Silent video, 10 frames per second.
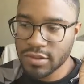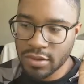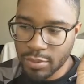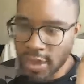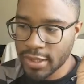So
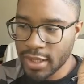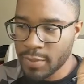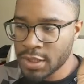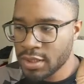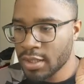the product
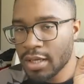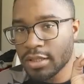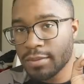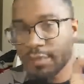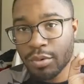imaging,
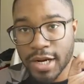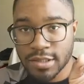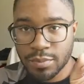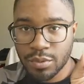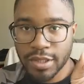the
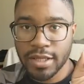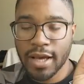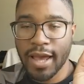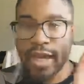price point,